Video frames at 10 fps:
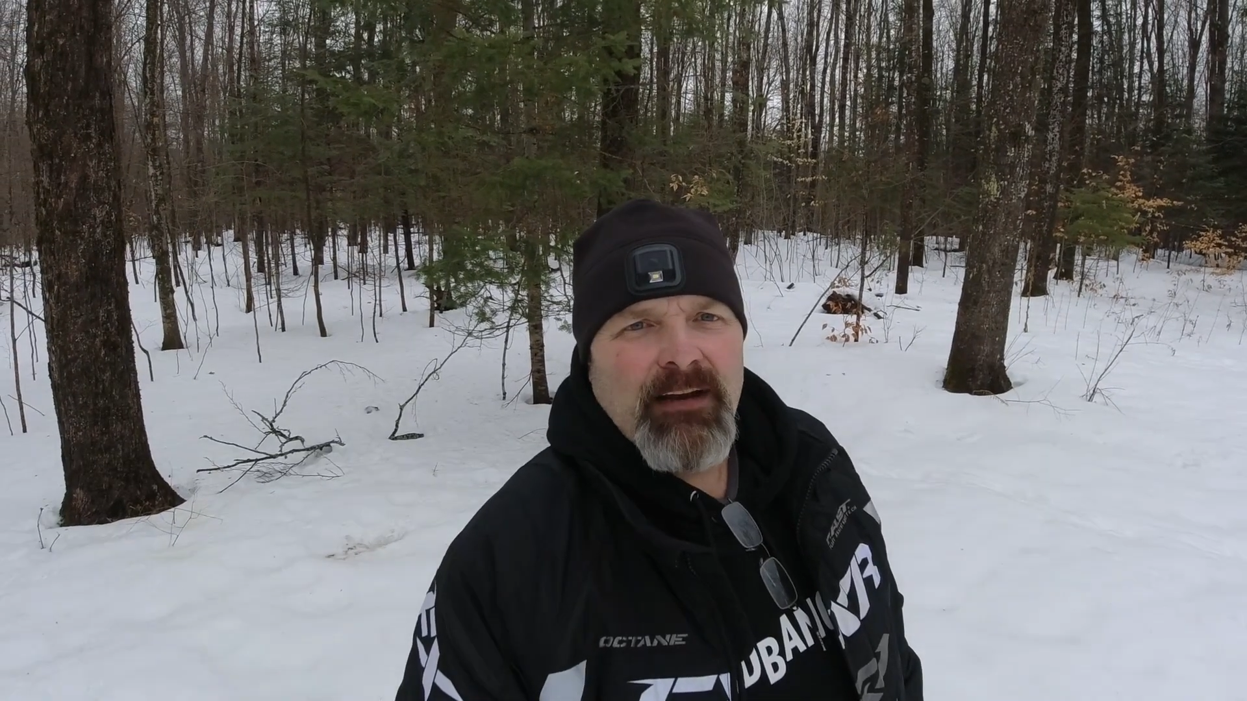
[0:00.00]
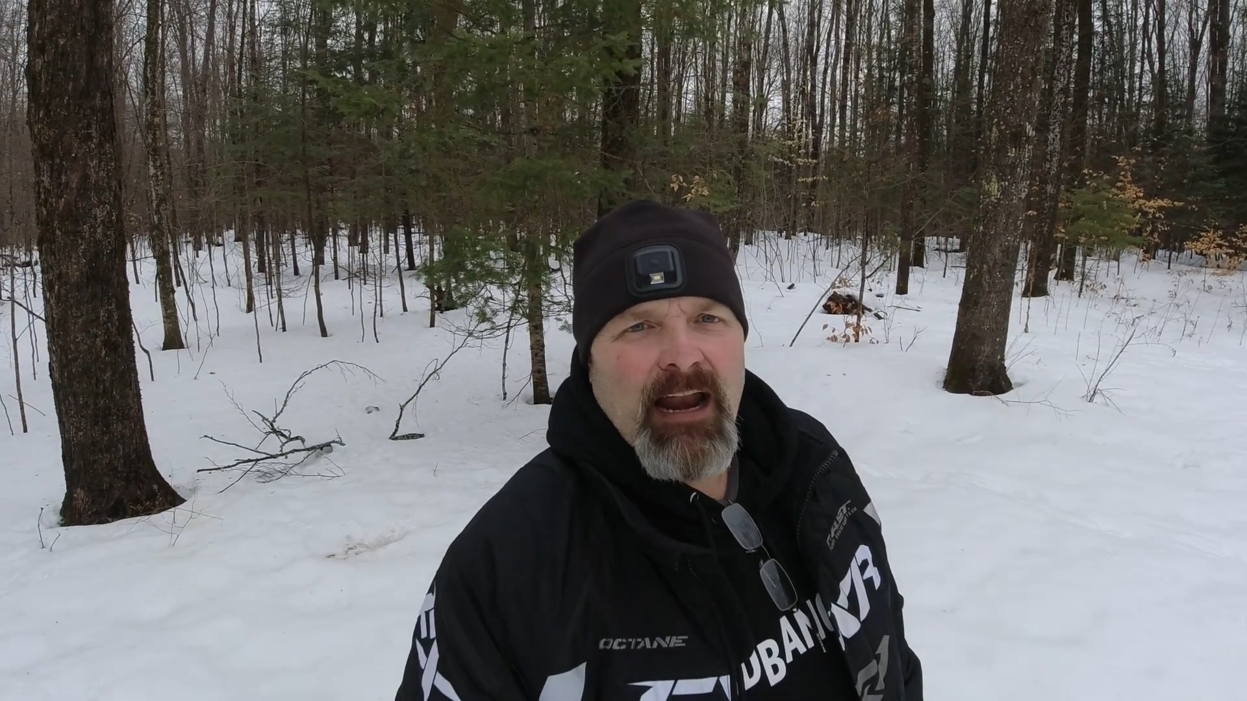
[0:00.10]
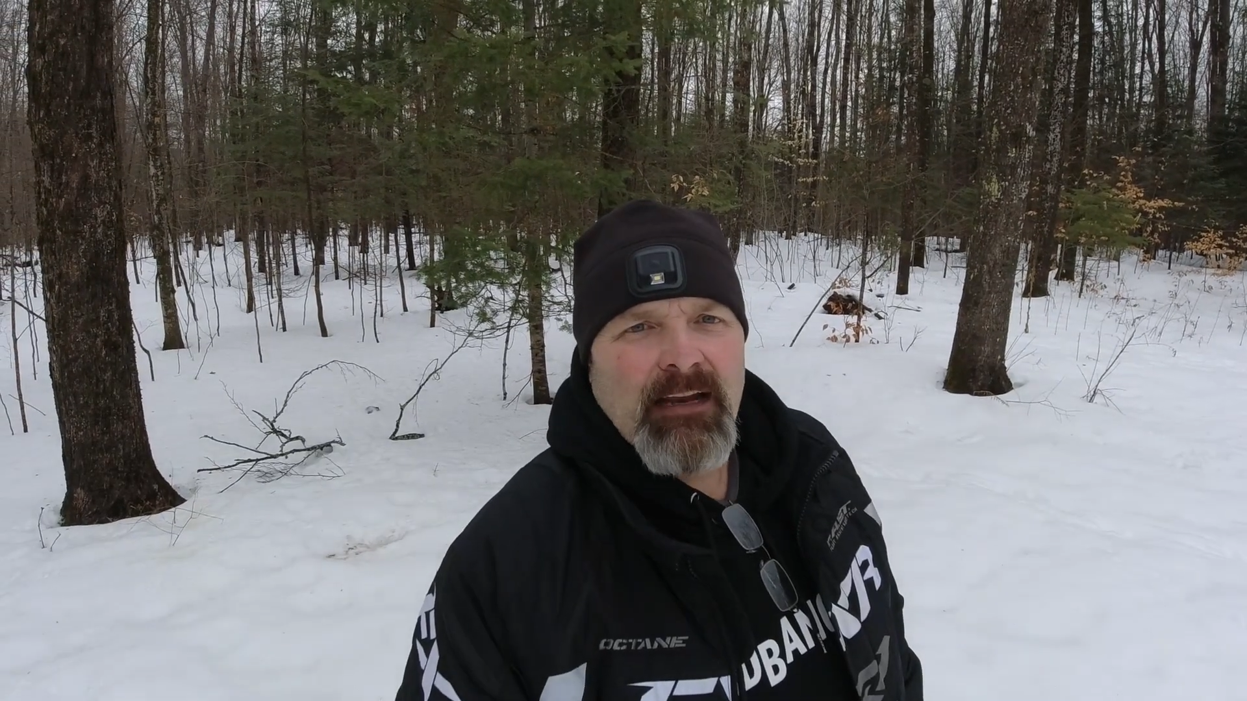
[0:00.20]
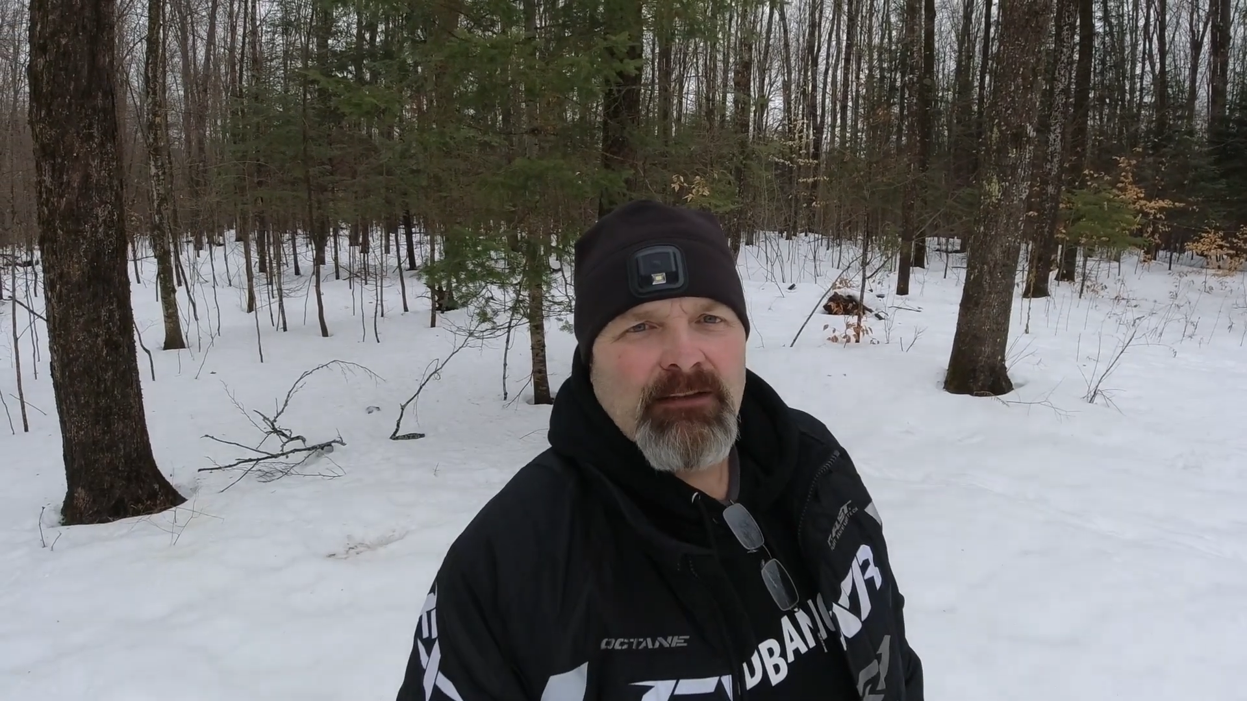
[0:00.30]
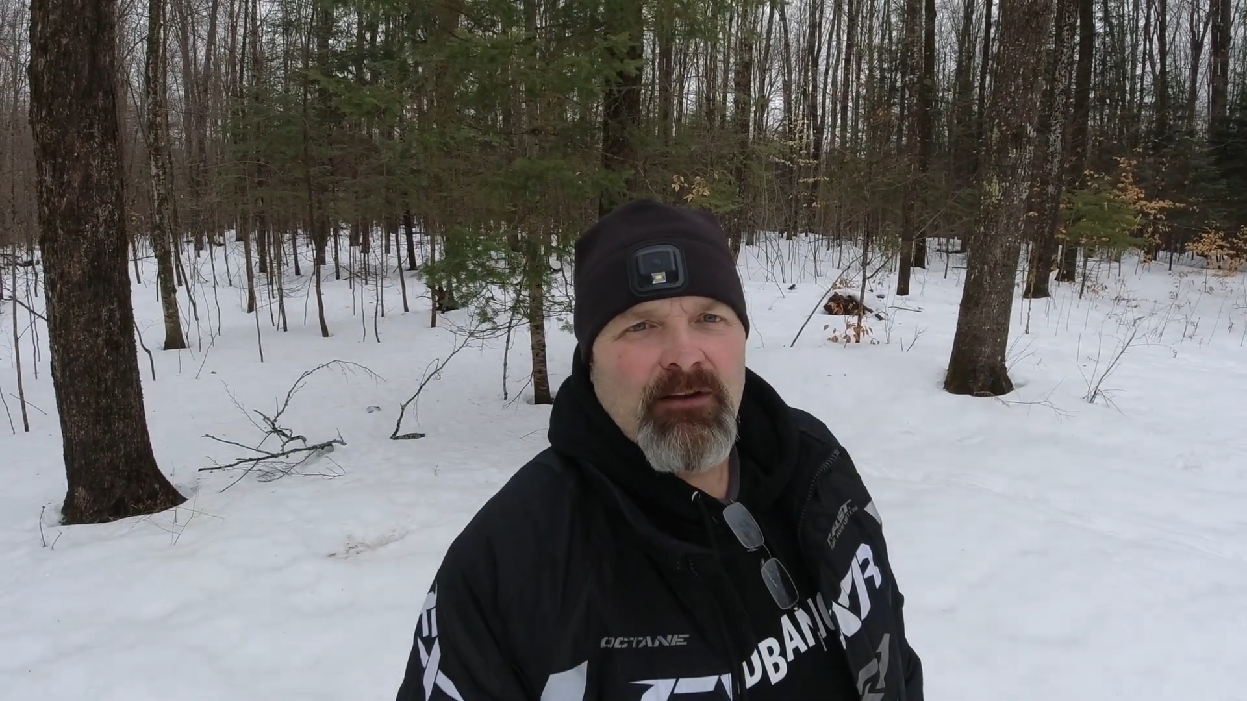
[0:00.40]
you an
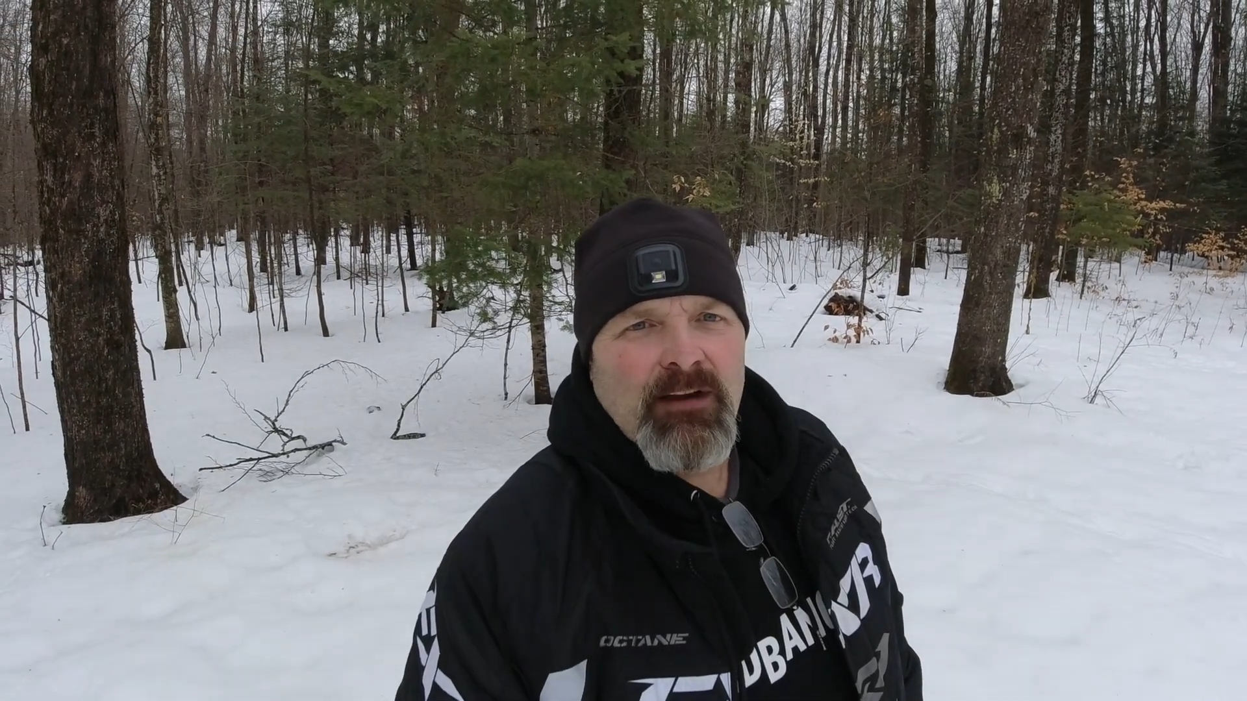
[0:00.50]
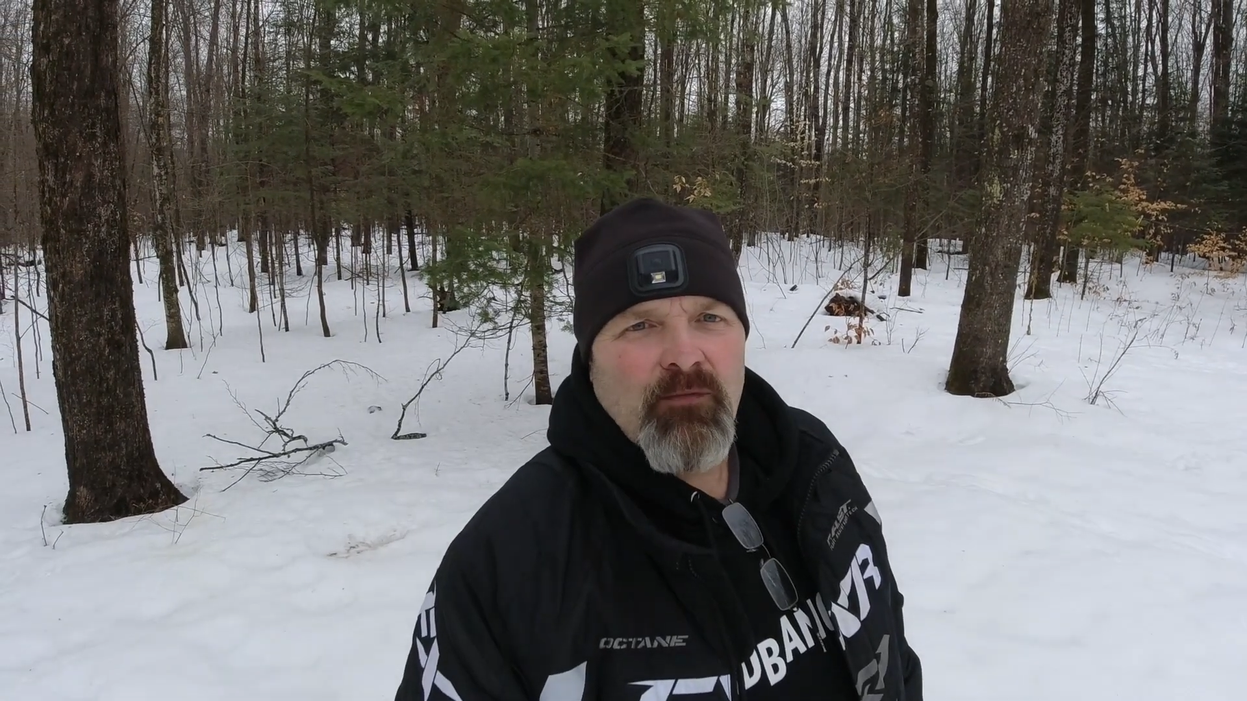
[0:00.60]
honest look